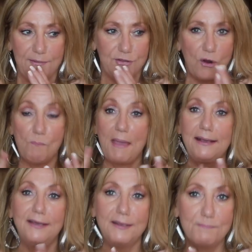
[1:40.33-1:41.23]
you know,
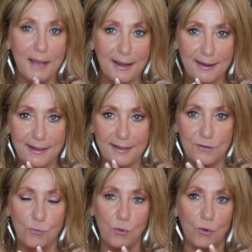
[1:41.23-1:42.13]
making
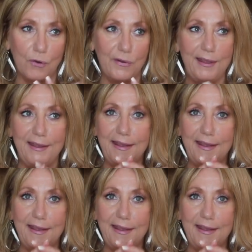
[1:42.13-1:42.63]
money or